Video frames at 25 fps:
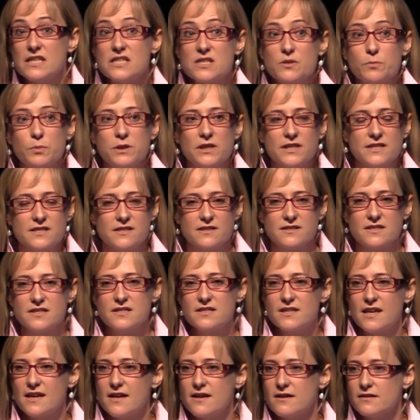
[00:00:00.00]
disciplines and
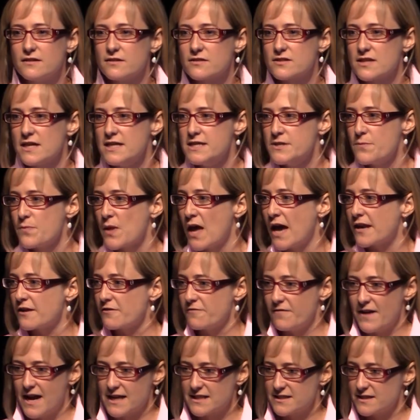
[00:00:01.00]
skills. And
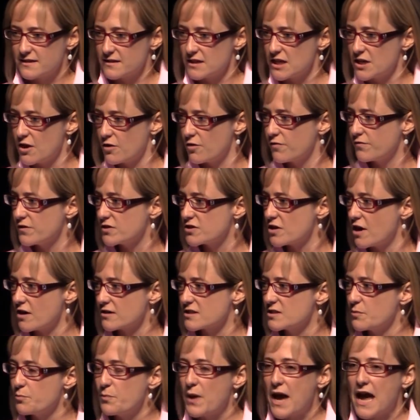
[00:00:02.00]
in fact, you know, if you
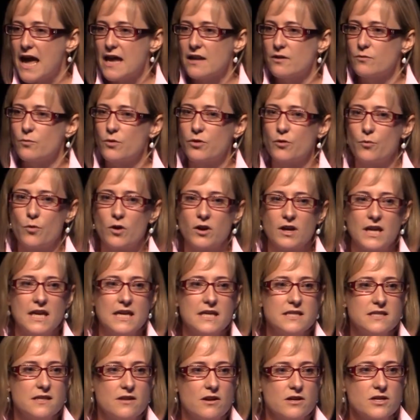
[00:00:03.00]
talk to Ben with the work
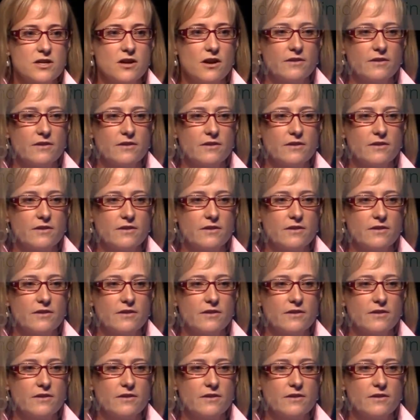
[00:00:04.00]
he did on